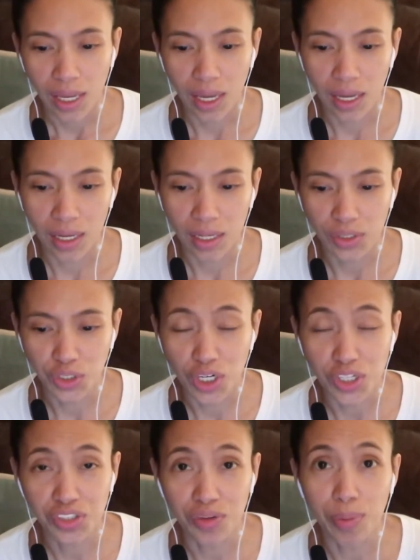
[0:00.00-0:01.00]
Uh,
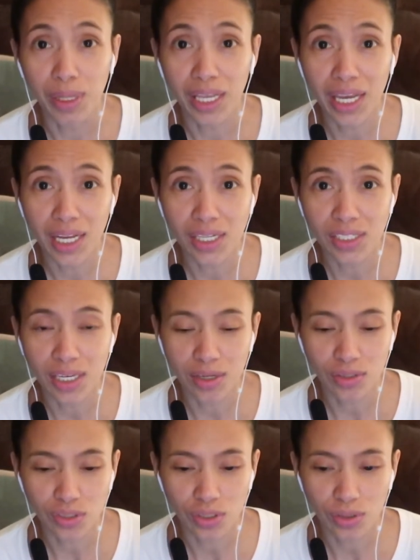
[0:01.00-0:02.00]
Janice de Belen is
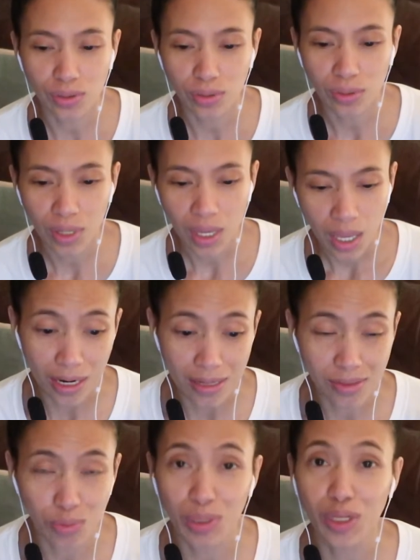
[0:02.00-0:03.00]
here too. And
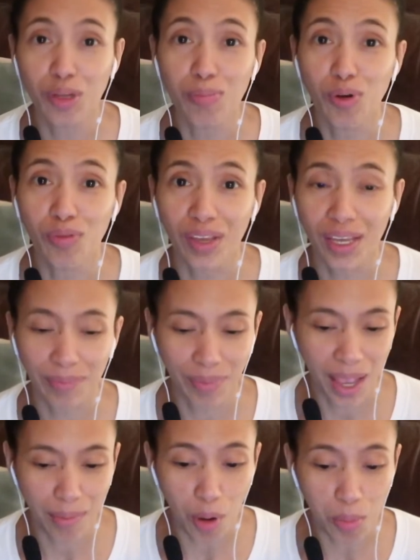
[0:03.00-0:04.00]
it's a really good movie.
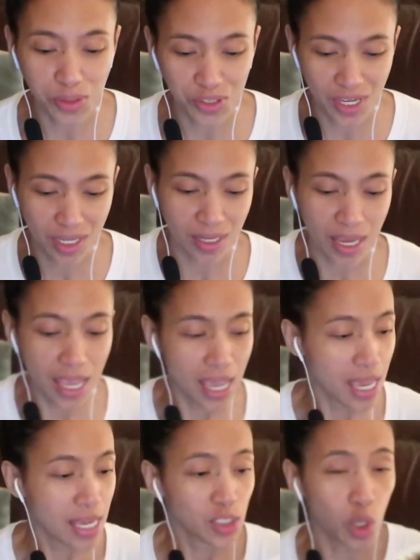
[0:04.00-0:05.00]
I'm almost done.
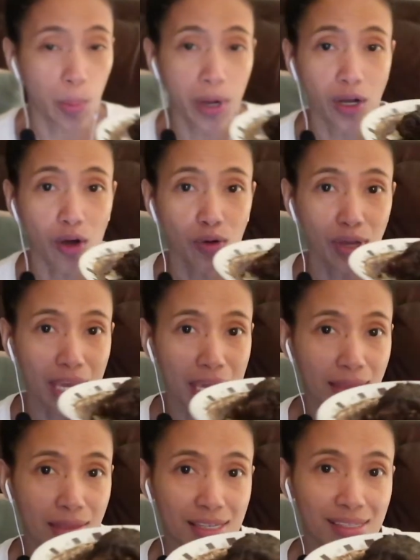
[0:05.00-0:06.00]
So I'm gonna go
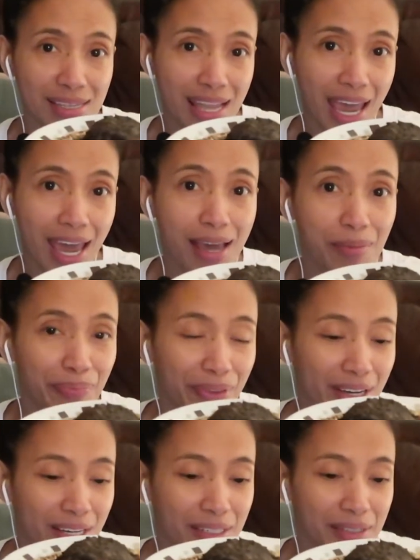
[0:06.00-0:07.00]
eat this snack.
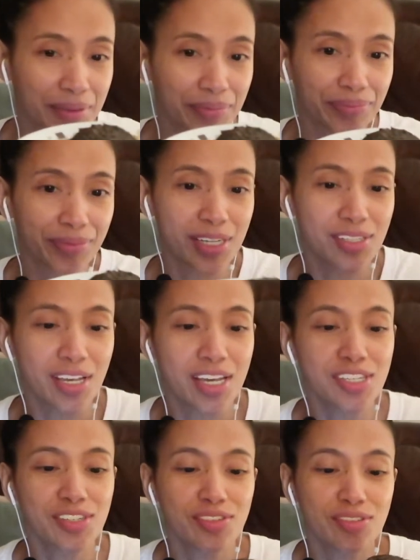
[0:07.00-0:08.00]
Um, this
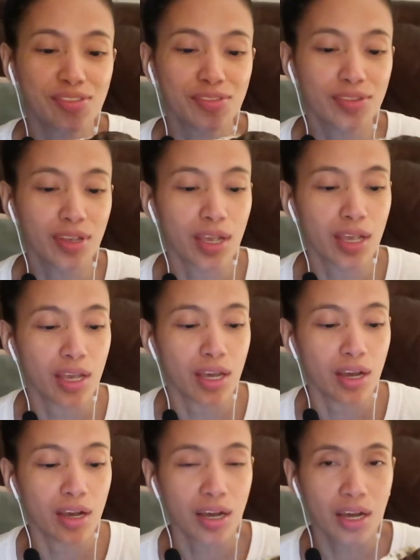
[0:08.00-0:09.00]
is
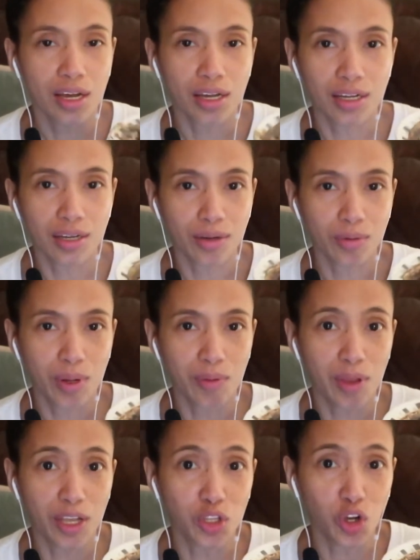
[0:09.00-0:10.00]
Uh, one
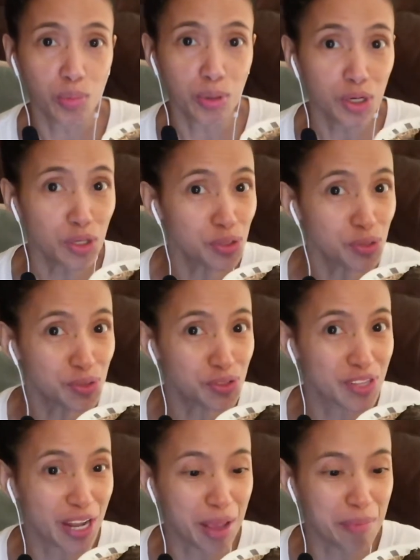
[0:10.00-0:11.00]
of the adobos
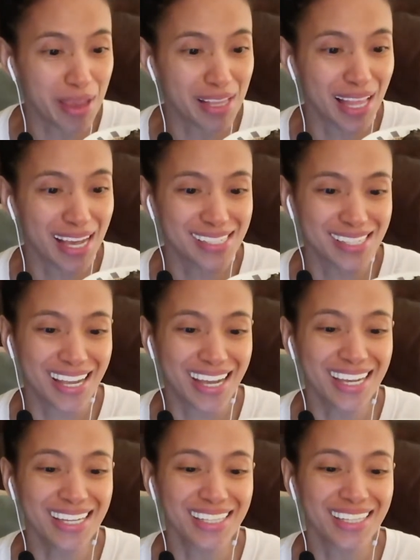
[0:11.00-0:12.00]
that I made last
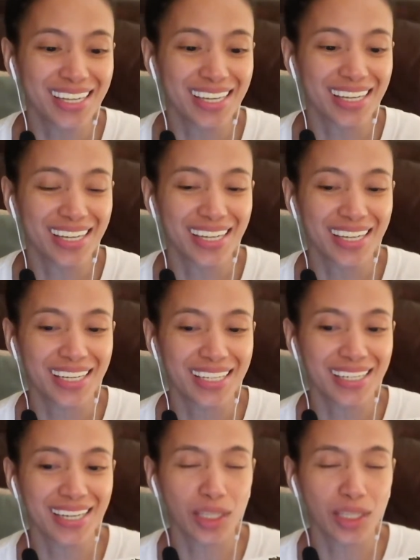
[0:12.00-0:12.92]
night, and